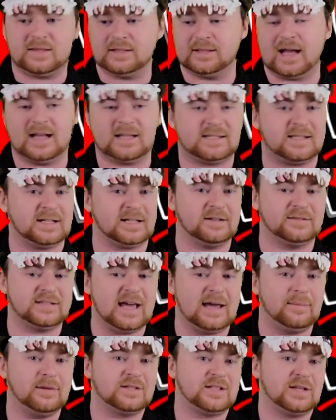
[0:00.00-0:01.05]
the last tick of
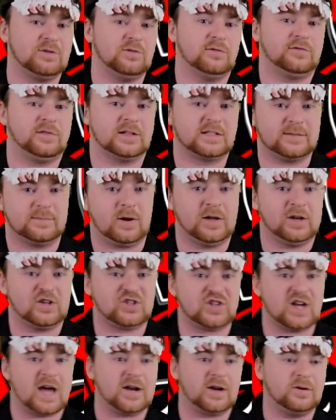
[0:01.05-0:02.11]
damage that you inflict upon a
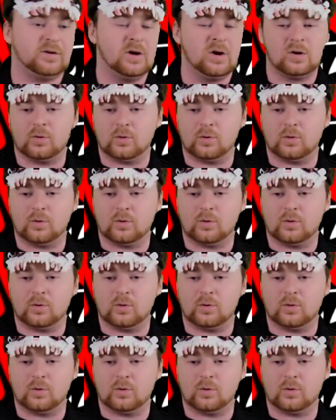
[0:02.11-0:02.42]
shadow